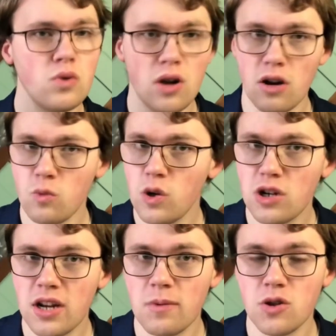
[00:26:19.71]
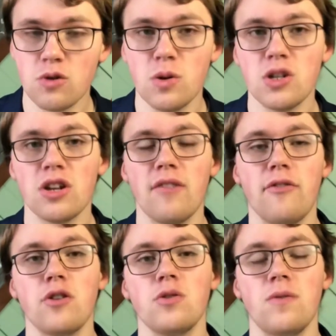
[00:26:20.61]
Which games are you most looking
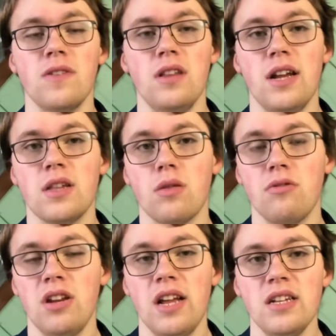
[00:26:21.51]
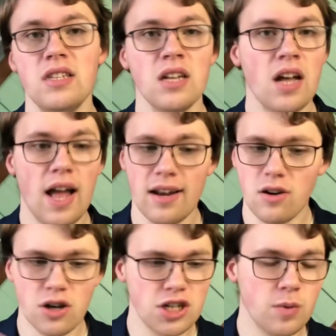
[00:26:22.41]
forward to over the next 3 days? And
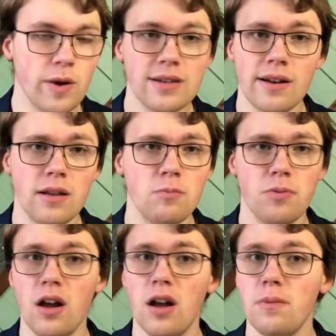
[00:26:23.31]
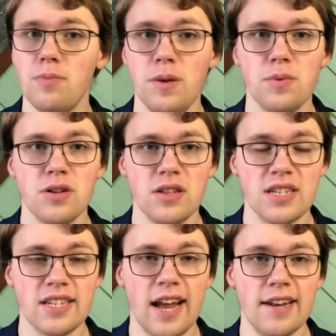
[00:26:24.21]
are you surprised at any people in the
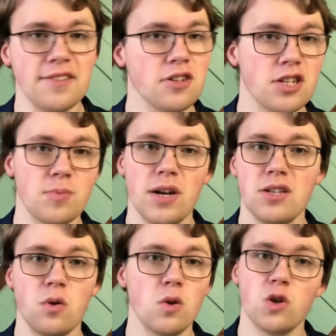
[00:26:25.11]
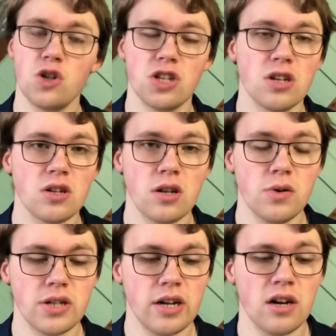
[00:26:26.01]
standings? Are you surprised the Oilers are still as low
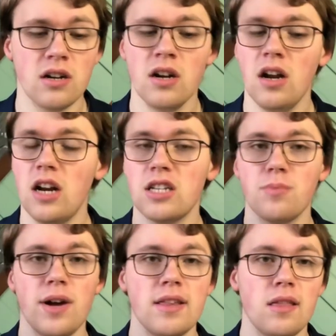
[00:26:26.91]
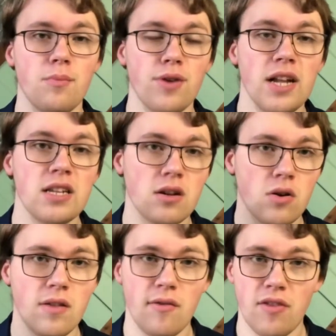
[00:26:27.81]
as they are? Are you surprised that the Preds
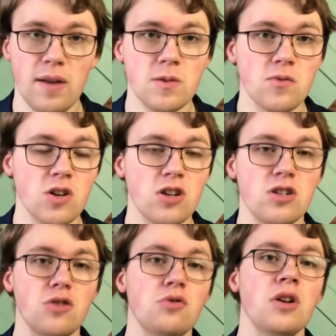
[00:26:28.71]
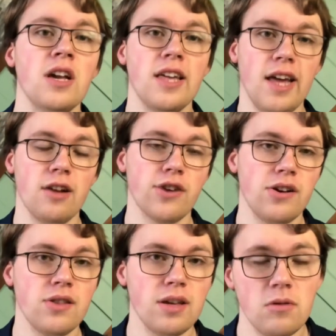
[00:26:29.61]
or the Flames have started to gain
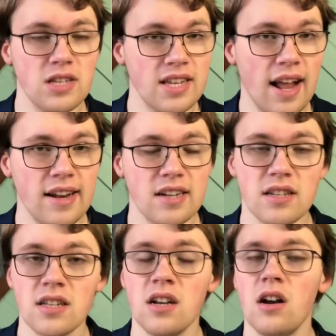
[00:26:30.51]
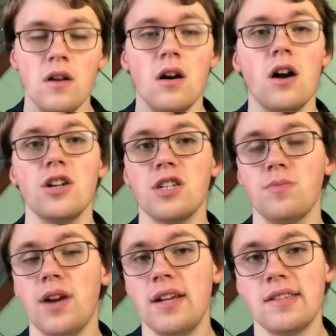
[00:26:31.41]
ground in the standings? Are you
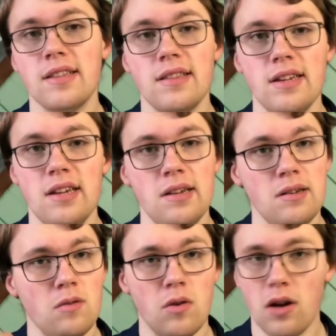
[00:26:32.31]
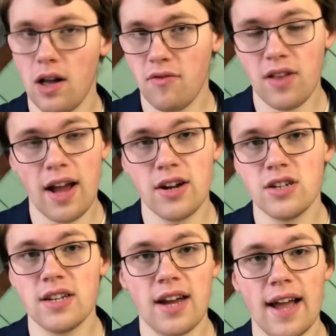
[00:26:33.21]
surprised that the
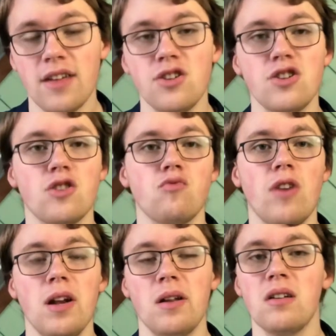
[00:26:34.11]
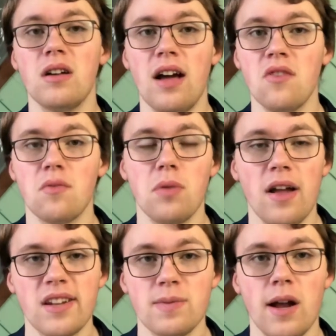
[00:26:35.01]
Flyers and Islanders are right out of a
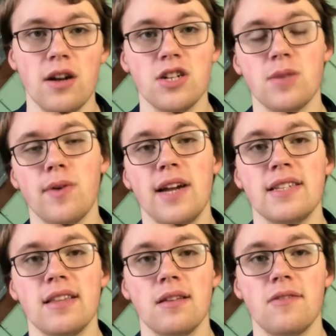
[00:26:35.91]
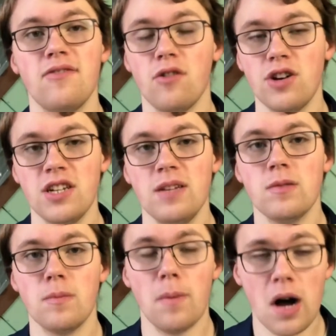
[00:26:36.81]
playoff spot? Are you surprised that the Florida teams
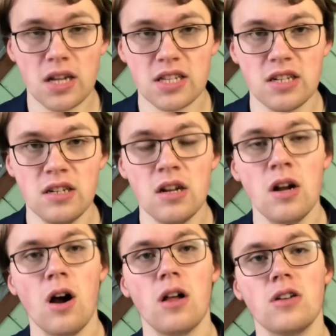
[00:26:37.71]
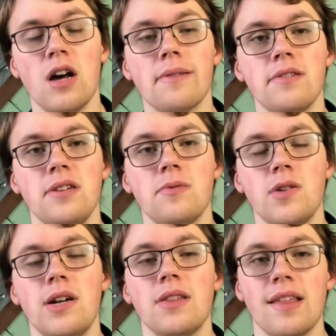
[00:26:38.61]
in Boston are the top three teams right
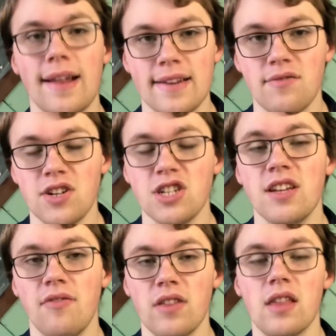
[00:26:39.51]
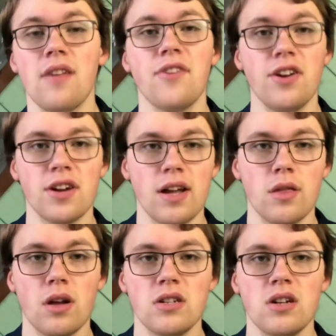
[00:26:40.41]
now in the Atlantic Division? Definitely. Love to hear your guys'
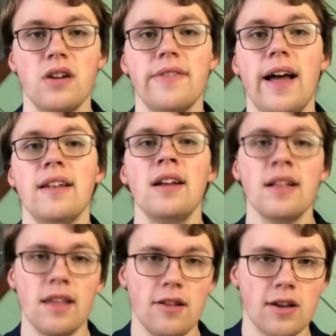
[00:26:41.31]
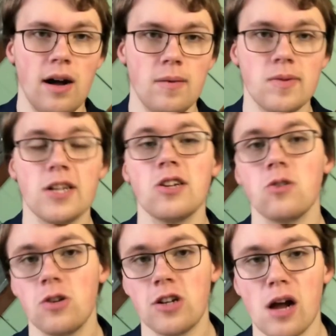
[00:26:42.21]
thoughts on all of that down in the comments. That's all I'm
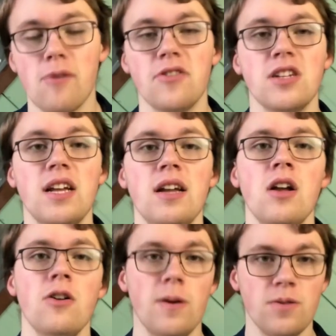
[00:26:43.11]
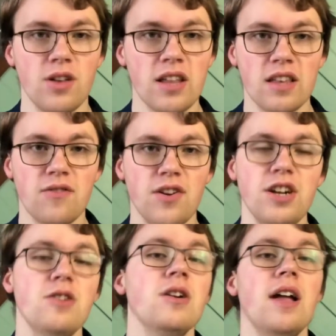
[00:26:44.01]
going to talk about for today. Remember to like this
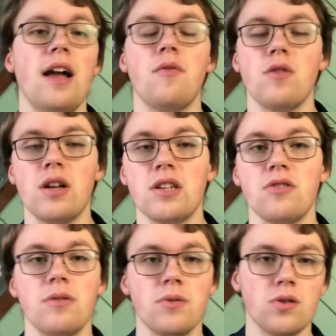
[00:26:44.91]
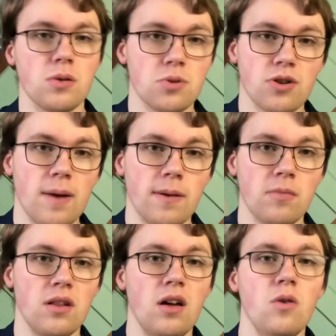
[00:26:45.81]
video. And if you really liked it, remember to subscribe down
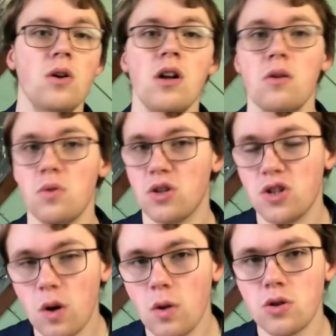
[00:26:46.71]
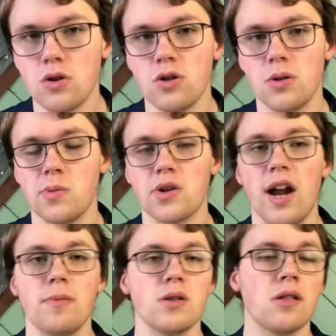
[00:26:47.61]
below. We're so close to 100
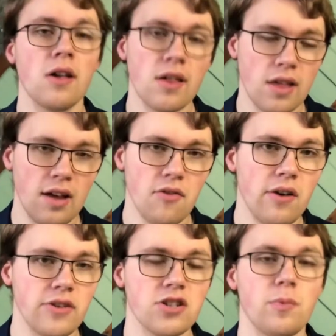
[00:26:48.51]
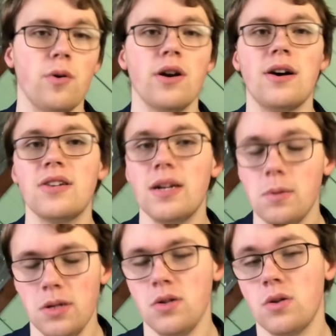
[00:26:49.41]
subscribers. Thank you for all of your support. I'll never
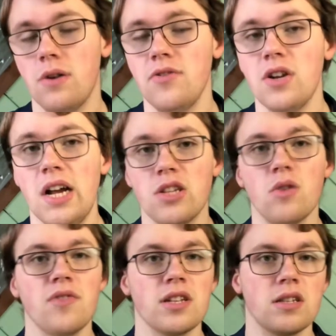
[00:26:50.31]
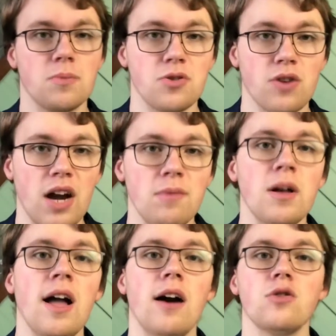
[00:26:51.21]
be able to do all of you guys, so don't forget to subscribe.
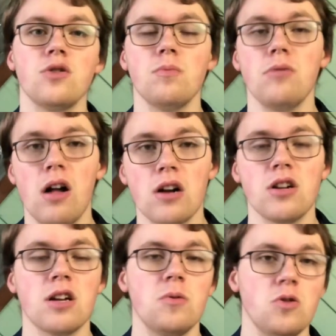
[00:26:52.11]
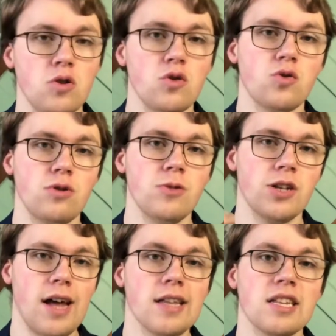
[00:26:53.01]
I also do a blog talking about news, rumors,
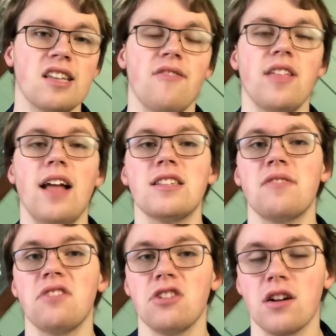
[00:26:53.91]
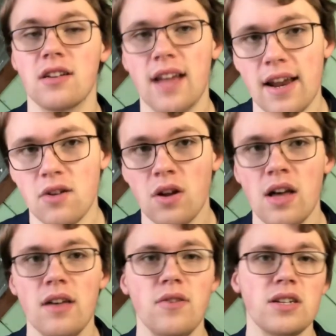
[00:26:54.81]
analysis, stuff like that. So definitely check that out.
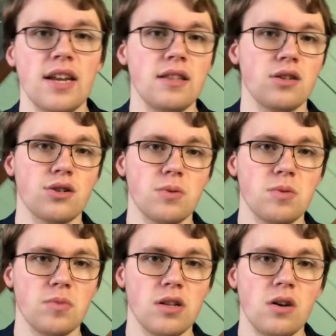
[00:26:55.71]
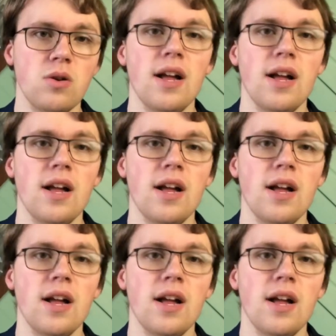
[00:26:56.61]
I'll leave links in the description below.